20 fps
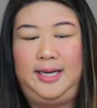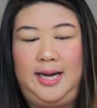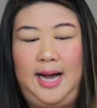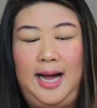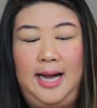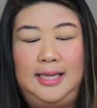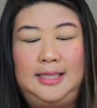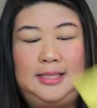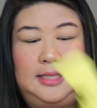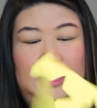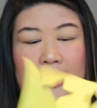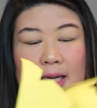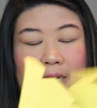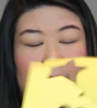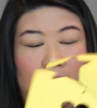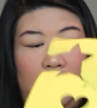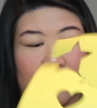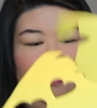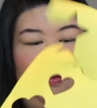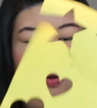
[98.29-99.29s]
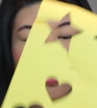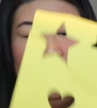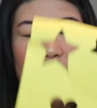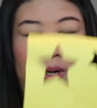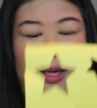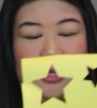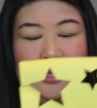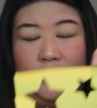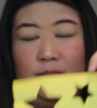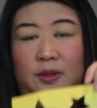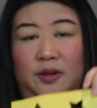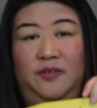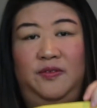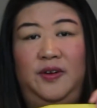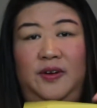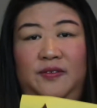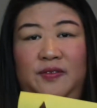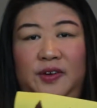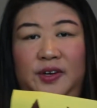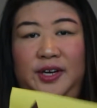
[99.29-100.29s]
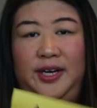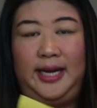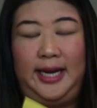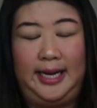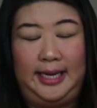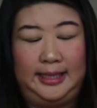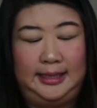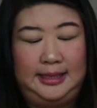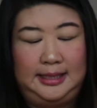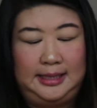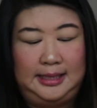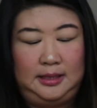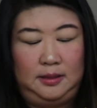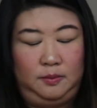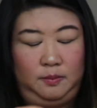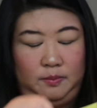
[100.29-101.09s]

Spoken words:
Guys, if you want something fun for your kids,